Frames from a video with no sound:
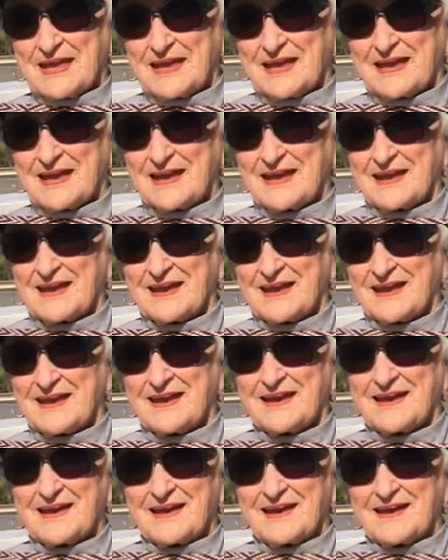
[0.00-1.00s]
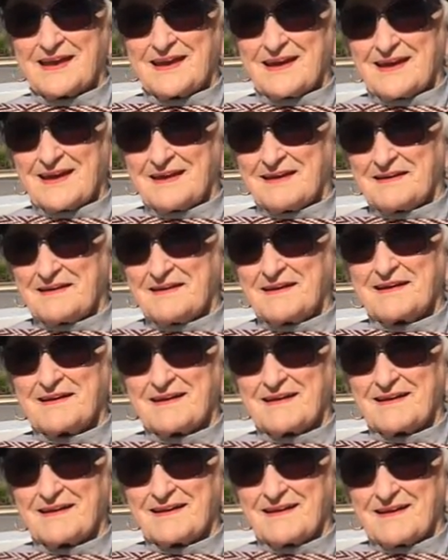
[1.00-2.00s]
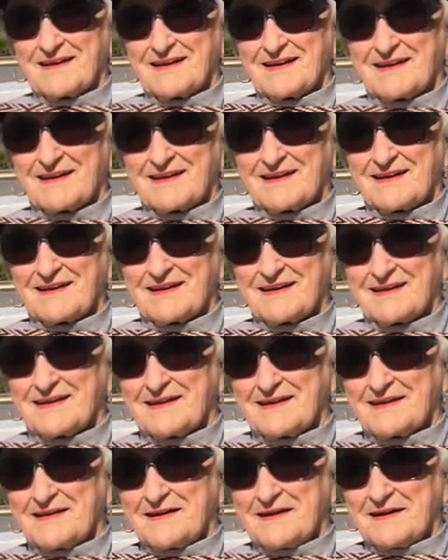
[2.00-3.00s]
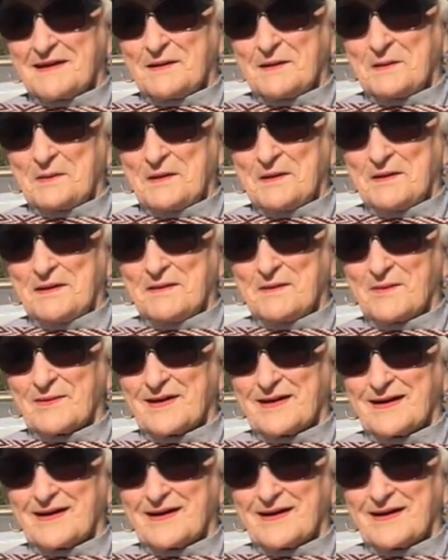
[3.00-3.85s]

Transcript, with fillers: someday other uh, generations would like to uh,